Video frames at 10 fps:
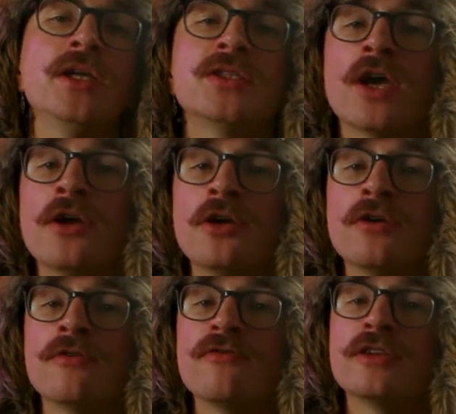
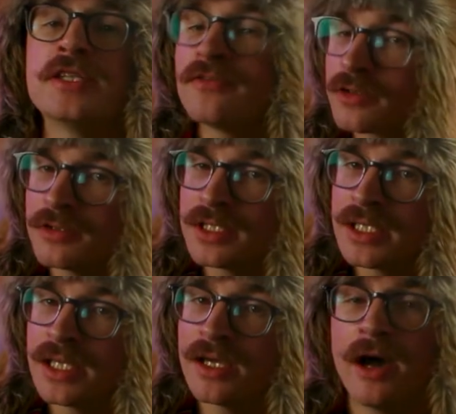So for
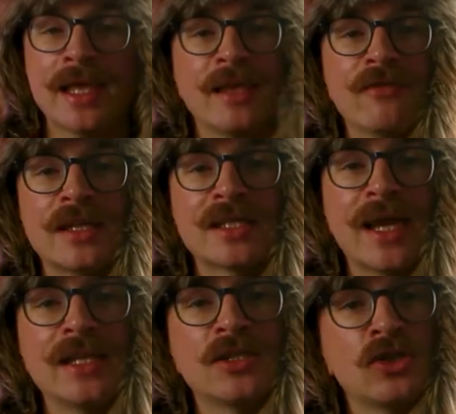difficulty, I give it
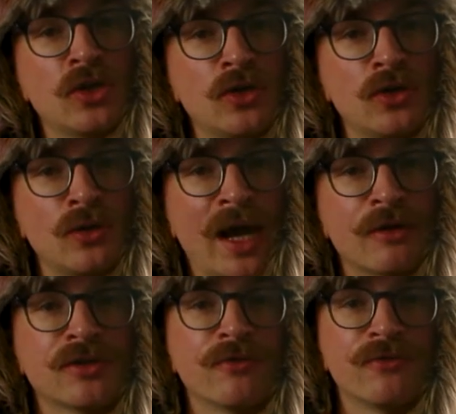a 2
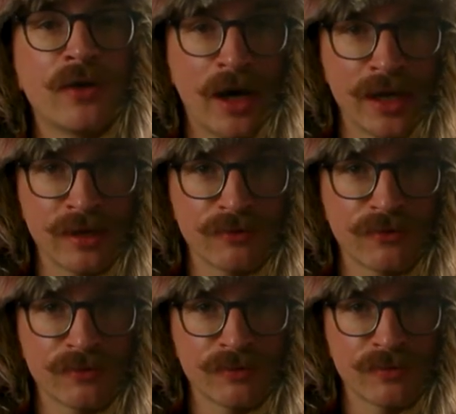out of
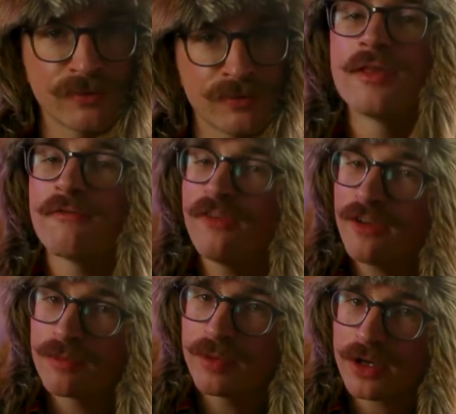5. The
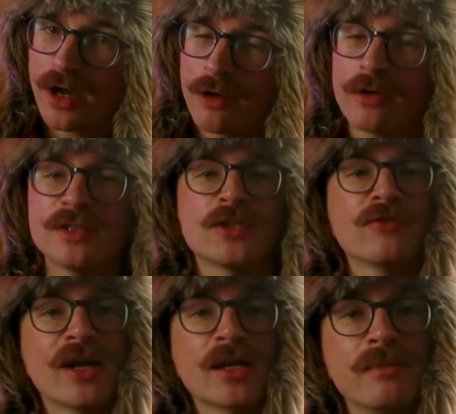fifth book I want to
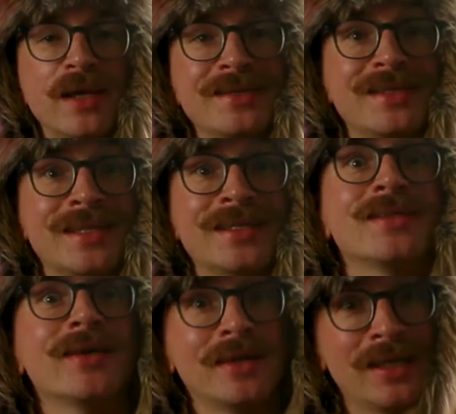recommend
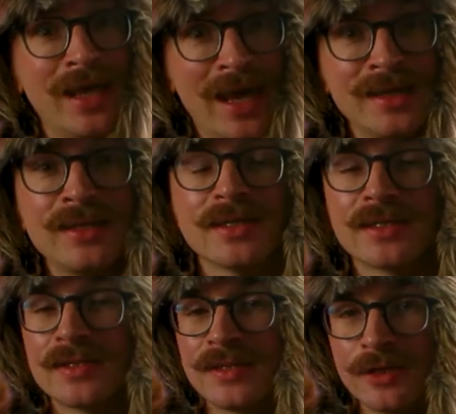is, again, a
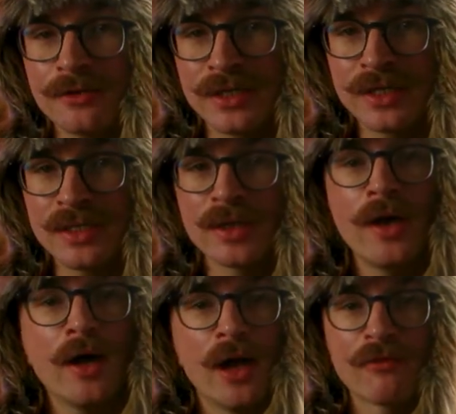series.
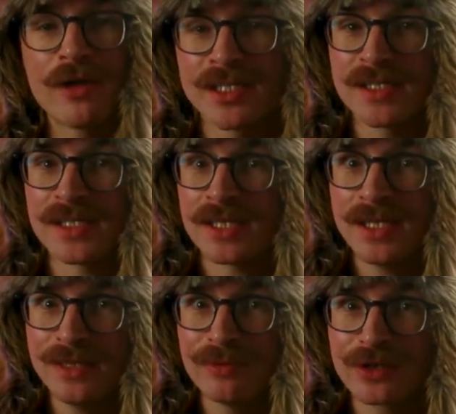I read it in
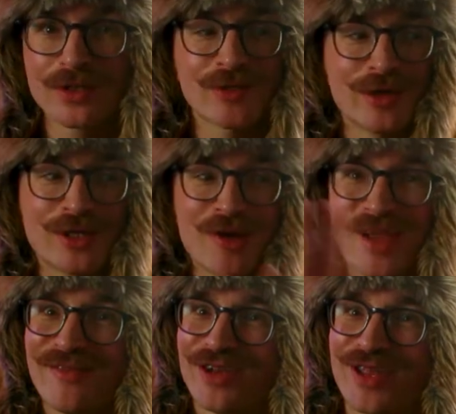ebook, so I don't
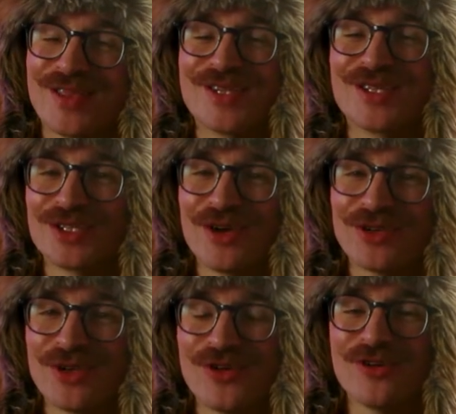have anything to show
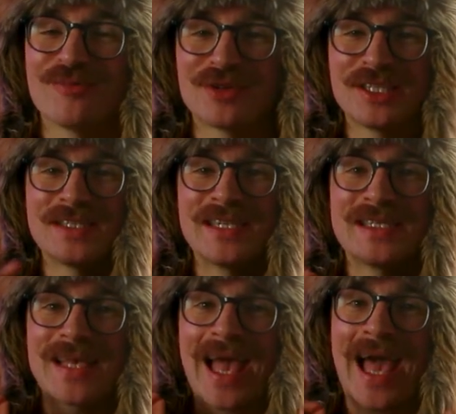you, but it
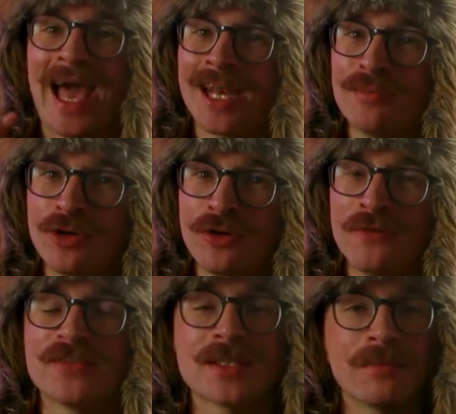is
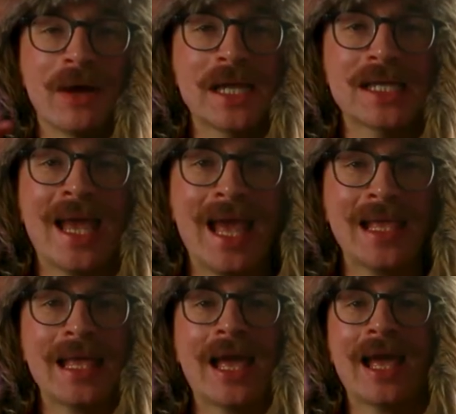Animorphs by
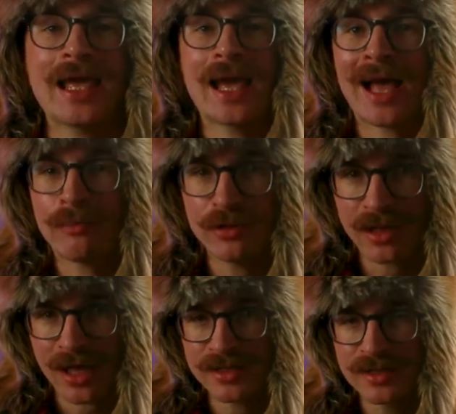K.A.
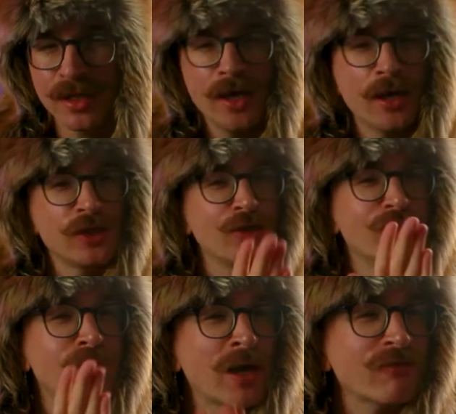Applegate. You
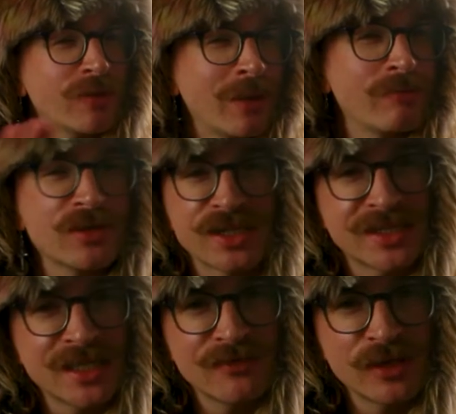might remember the
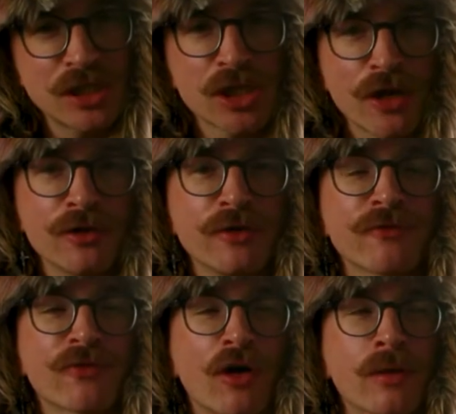TV show
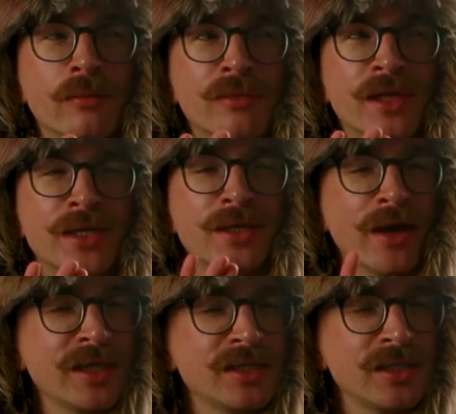from the
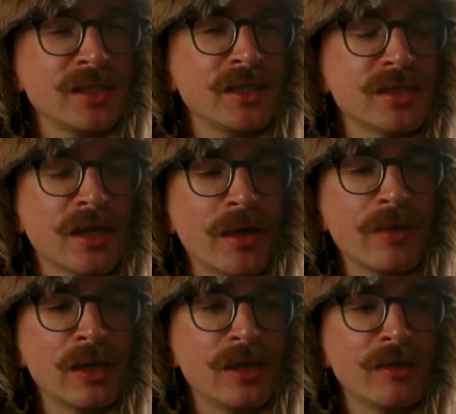90s, I
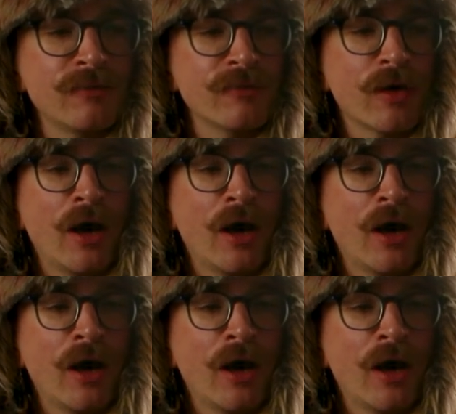believe.